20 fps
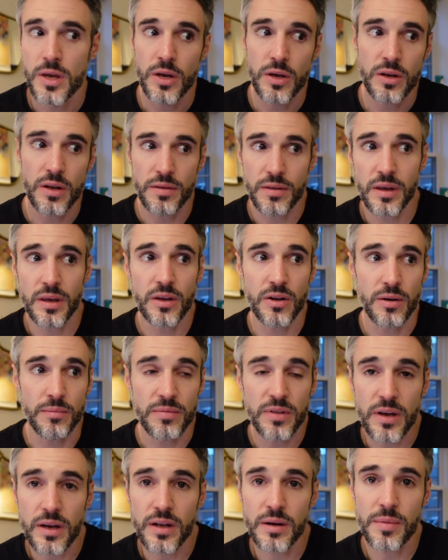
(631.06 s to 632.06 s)
I'm
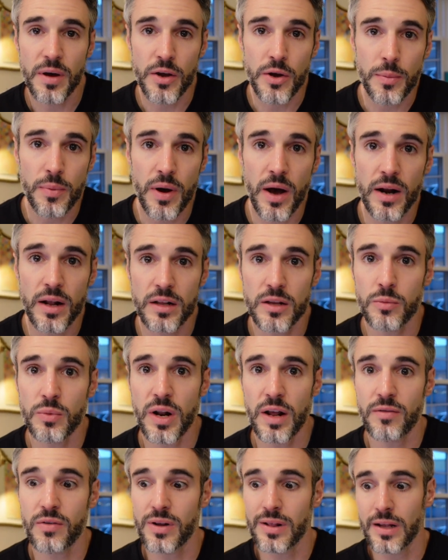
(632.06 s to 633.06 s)
thinking about your product and
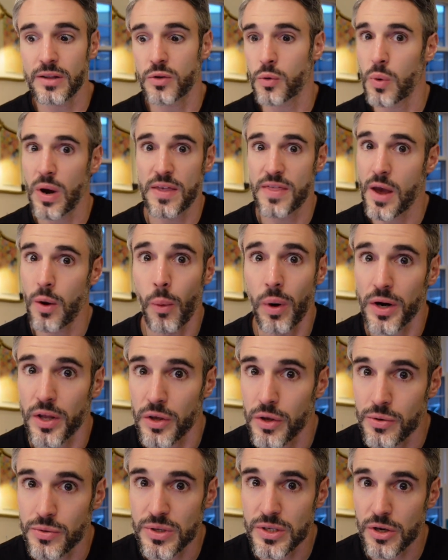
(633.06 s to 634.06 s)
whatever, and like the way they want
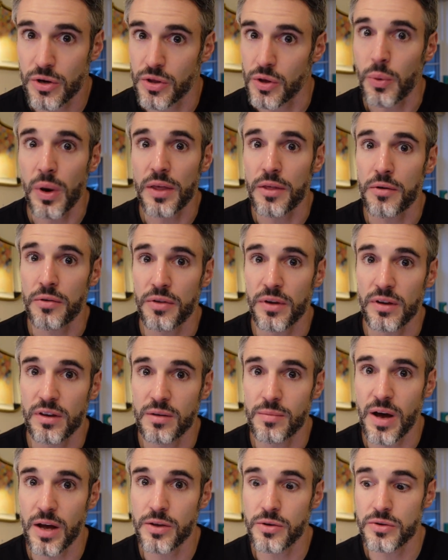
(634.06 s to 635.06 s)
to use it or the way they're
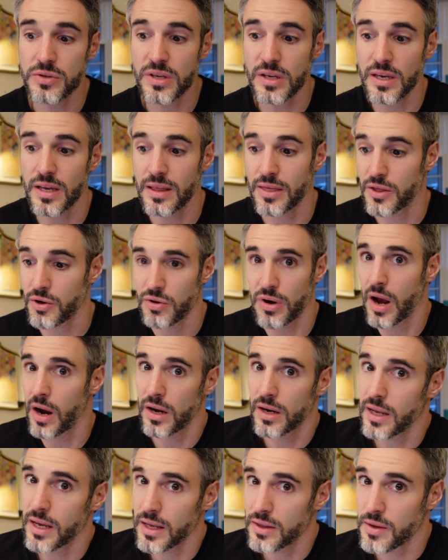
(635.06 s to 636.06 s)
thinking about using it, they're not
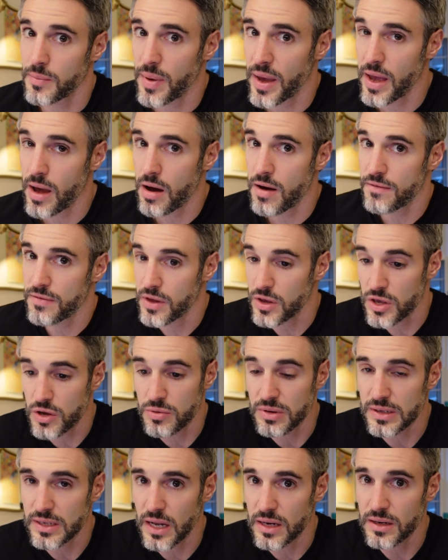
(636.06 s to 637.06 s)
going to get the payoff that
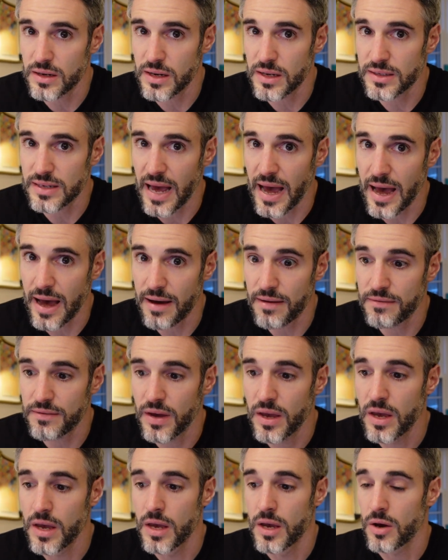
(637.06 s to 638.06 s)
you intended it to have,
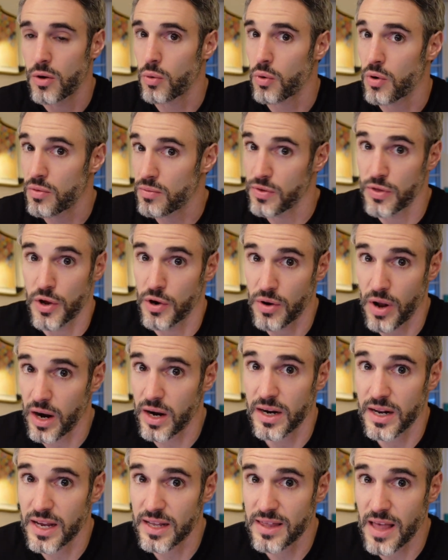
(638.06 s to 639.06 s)
or they're not
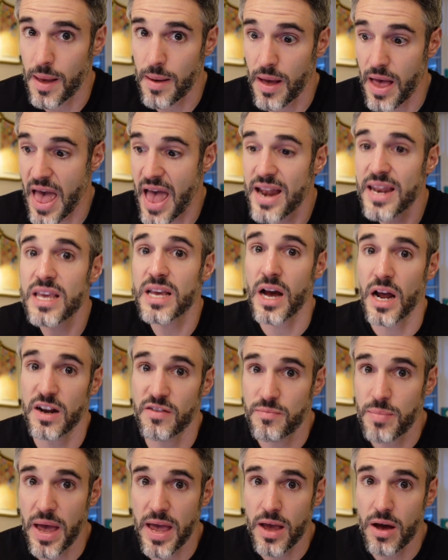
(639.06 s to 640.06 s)
going to get any kind
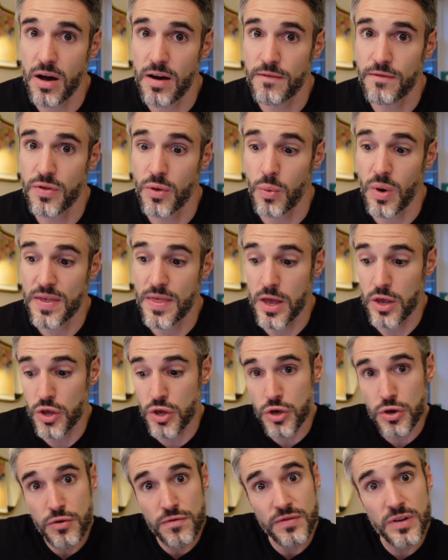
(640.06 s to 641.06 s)
of payoff the way that
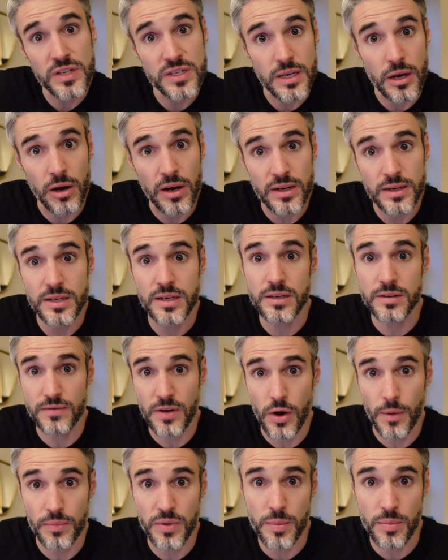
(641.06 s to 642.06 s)
you've designed and
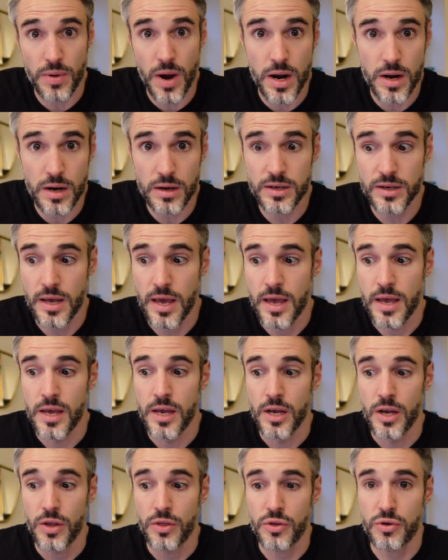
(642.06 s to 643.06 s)
developed the product.
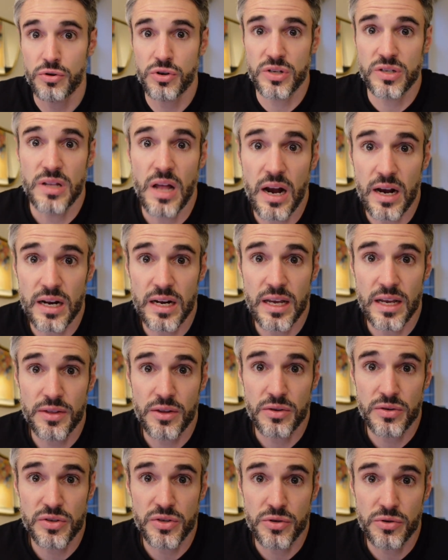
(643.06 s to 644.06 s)
They're just not going to get
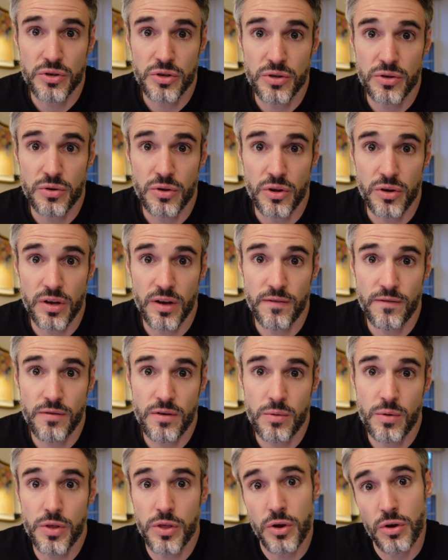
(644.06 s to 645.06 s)
the solution they're looking
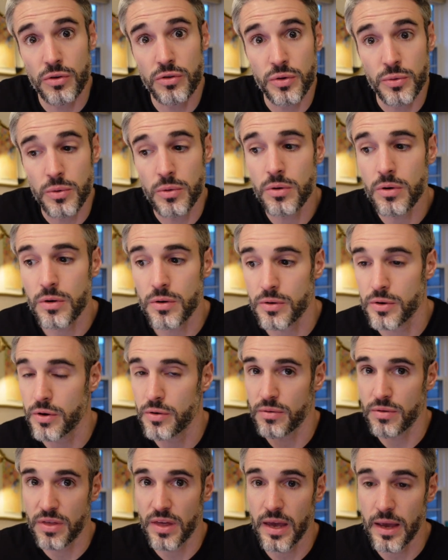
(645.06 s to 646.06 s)
for with your tool or
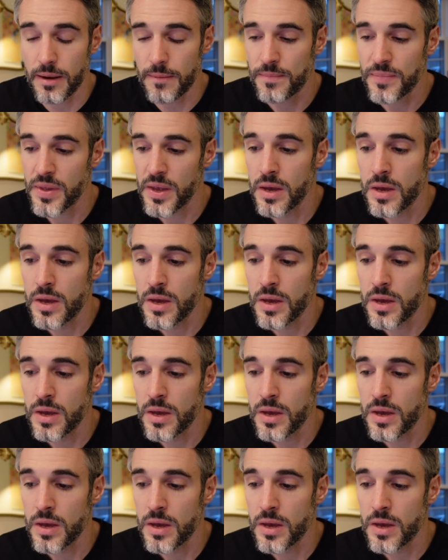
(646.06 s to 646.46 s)
your thing.